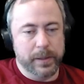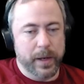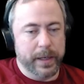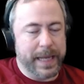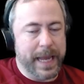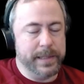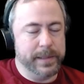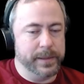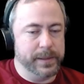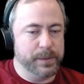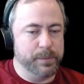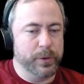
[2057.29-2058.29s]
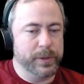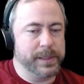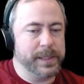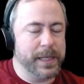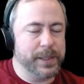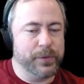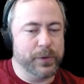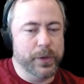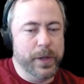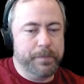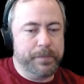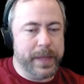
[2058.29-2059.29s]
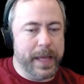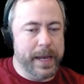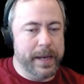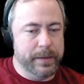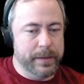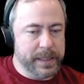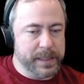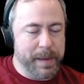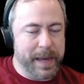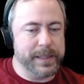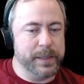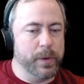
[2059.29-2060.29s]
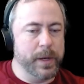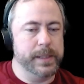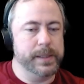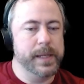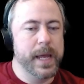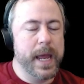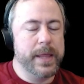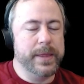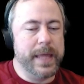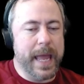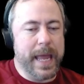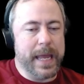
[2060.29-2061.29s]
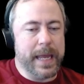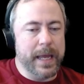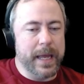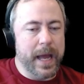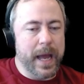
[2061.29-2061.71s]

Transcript: in a lot of cases, is more successful than expected, was they